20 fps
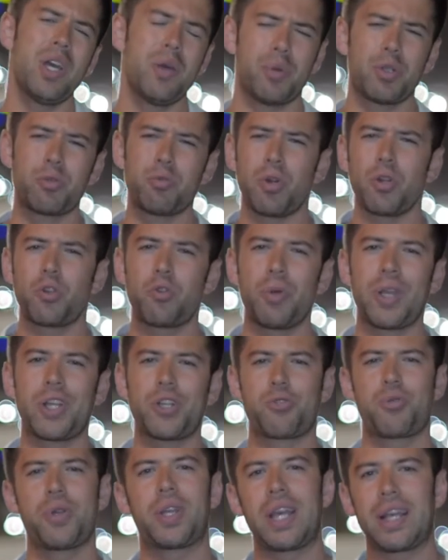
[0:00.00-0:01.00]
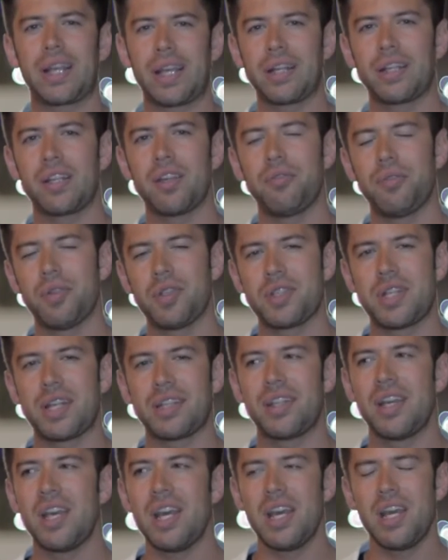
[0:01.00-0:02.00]
but one quick trick I can give you is
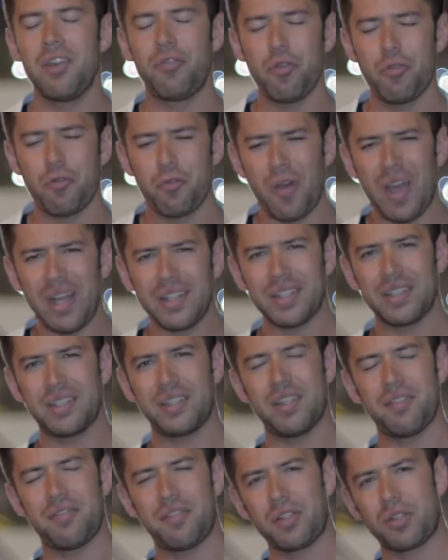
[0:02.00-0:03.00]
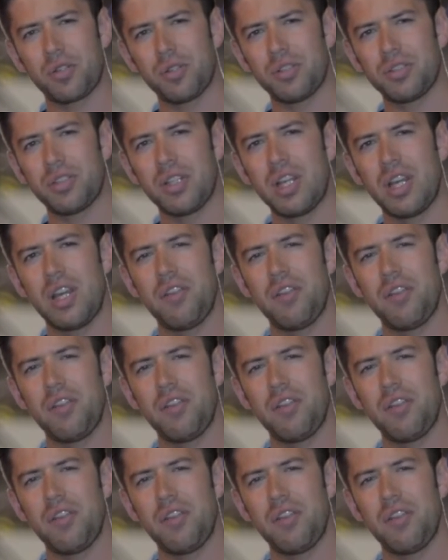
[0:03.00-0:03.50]
that if you find it difficult,